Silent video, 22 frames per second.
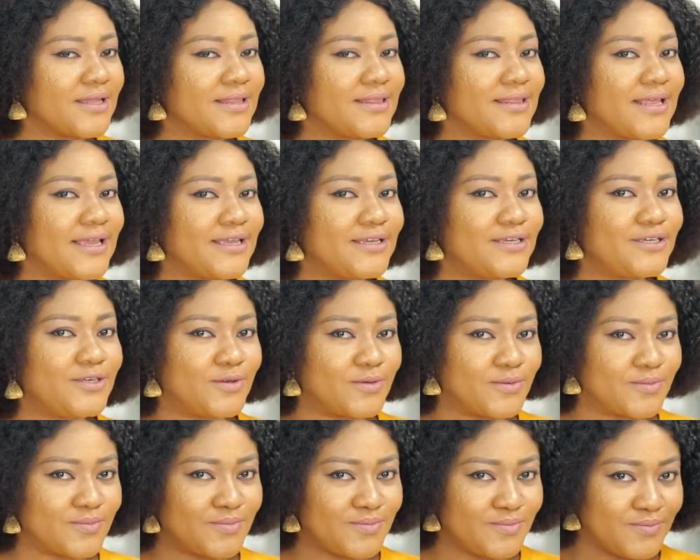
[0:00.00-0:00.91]
Thank you.
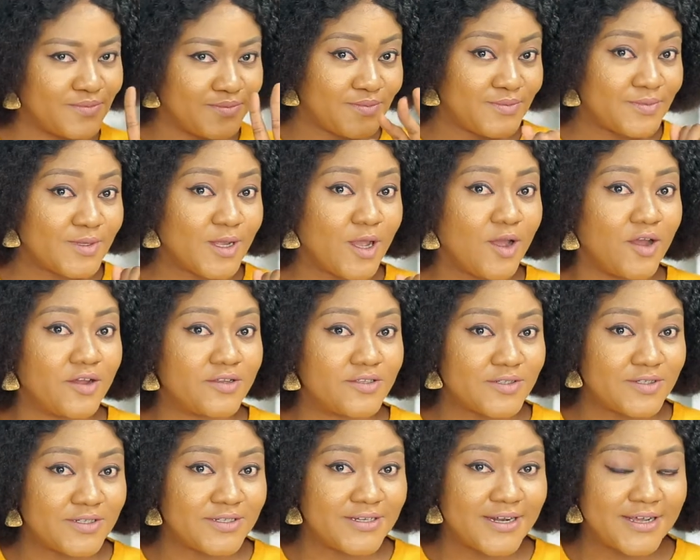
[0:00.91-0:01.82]
On
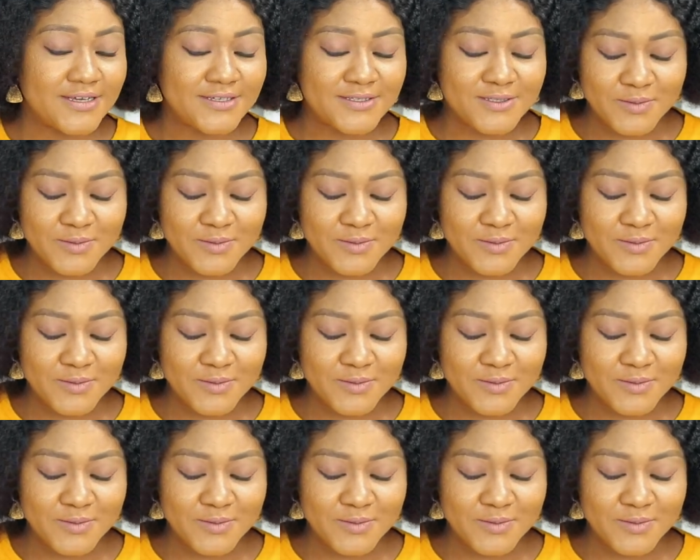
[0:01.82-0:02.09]
to the next